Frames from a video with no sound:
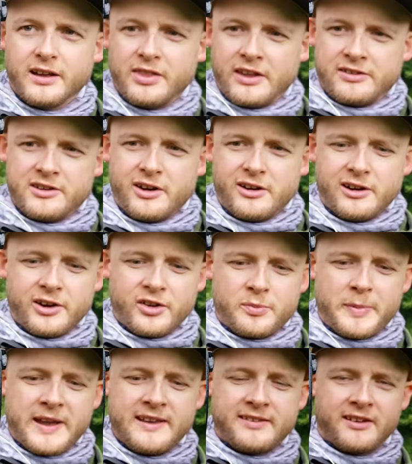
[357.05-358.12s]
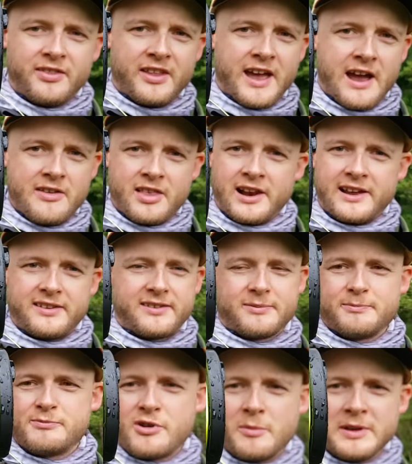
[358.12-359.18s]
There's not a lot of space on there, and the last
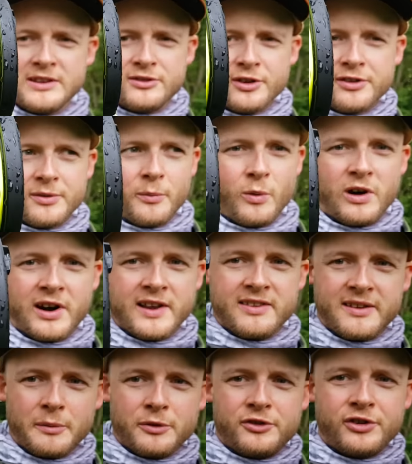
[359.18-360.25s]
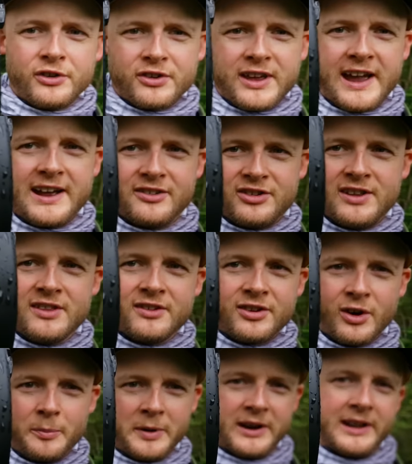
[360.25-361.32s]
probably dozen wines, it was just catching the
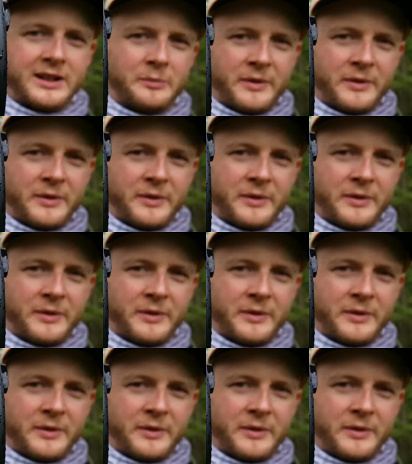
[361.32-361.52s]
top a little